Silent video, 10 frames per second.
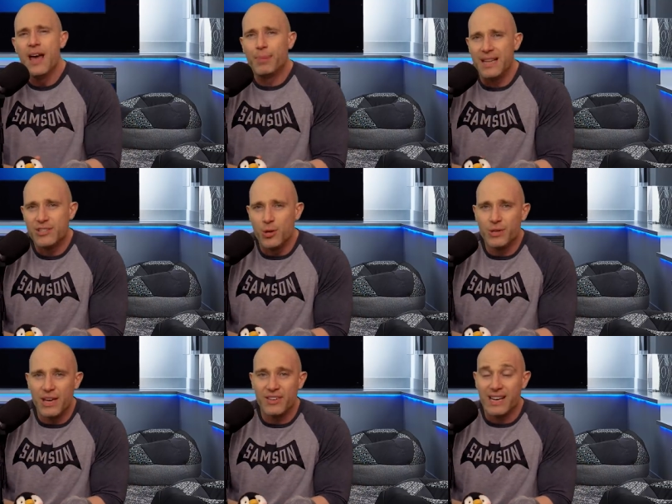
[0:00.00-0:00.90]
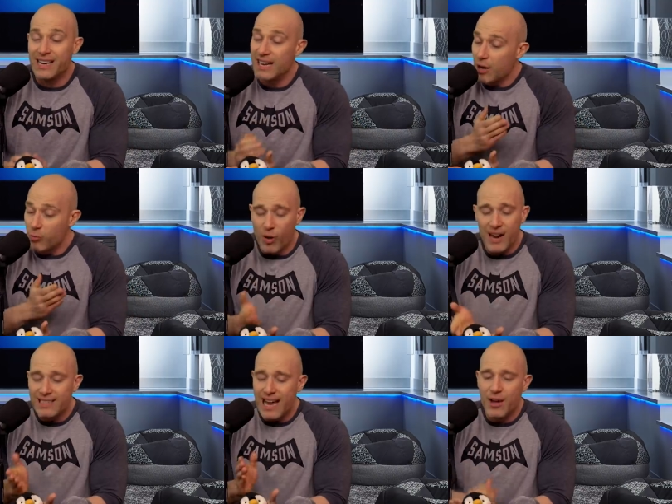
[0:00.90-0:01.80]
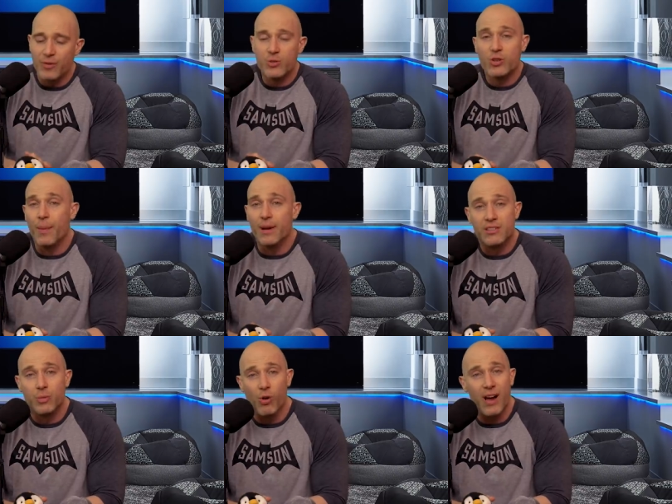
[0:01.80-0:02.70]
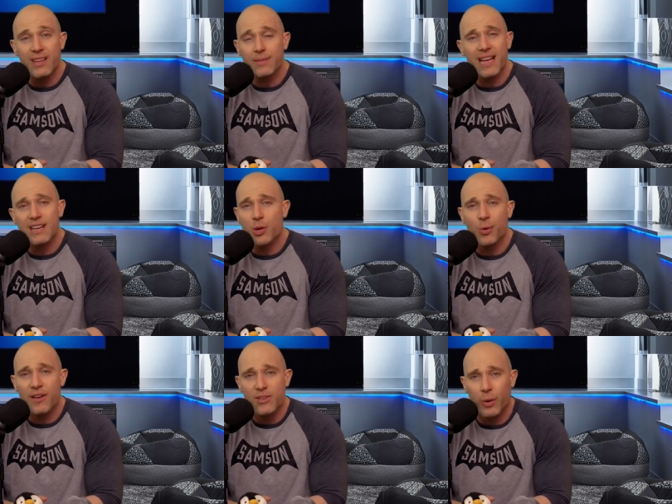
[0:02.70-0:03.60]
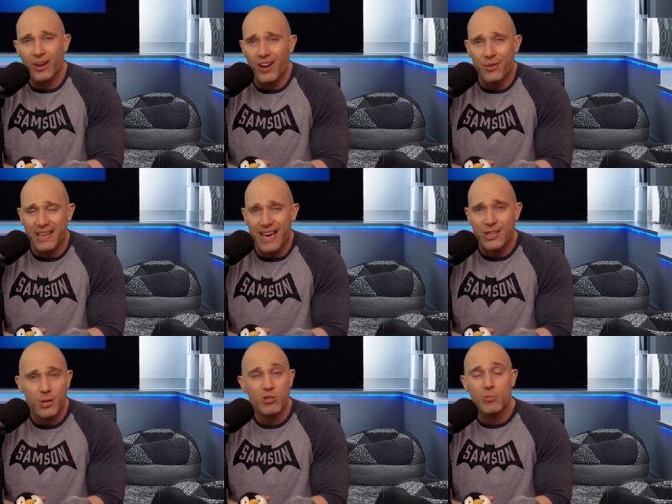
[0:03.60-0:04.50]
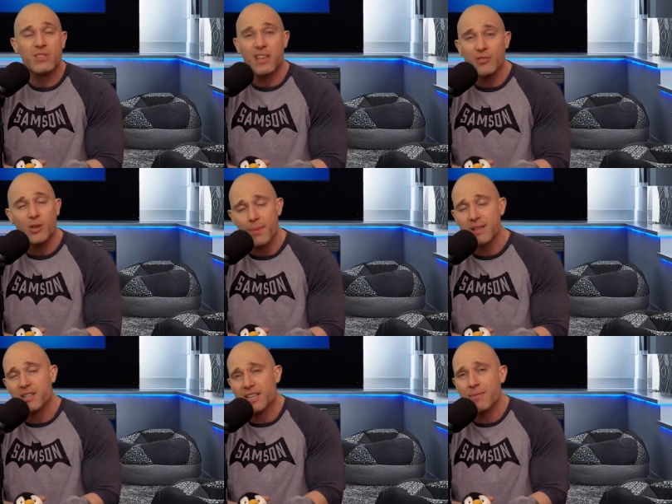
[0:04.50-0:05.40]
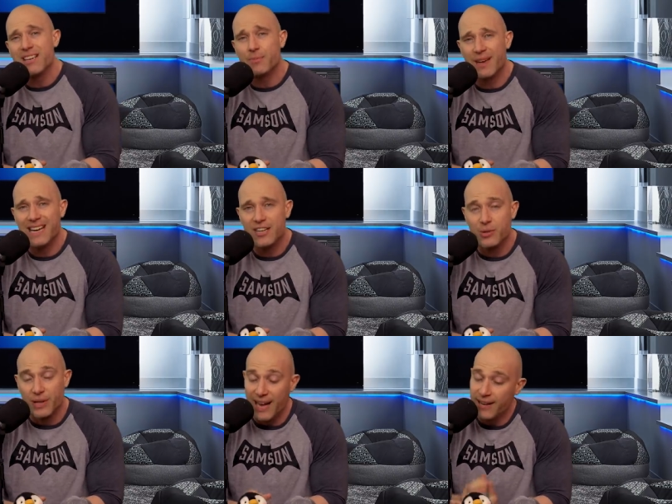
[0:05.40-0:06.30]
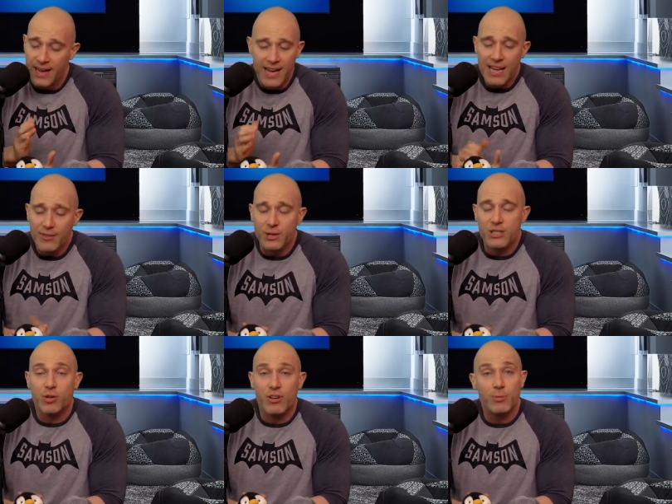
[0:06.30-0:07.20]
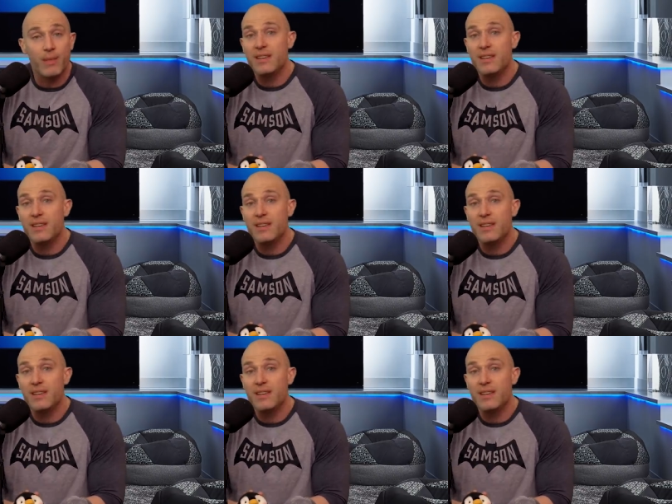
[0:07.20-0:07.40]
Please do give it a click. Write down those comments. Write them there. Do whatever you want. I don't care. YouTube just loves comments, so give me as many as you can. If you disagree with me,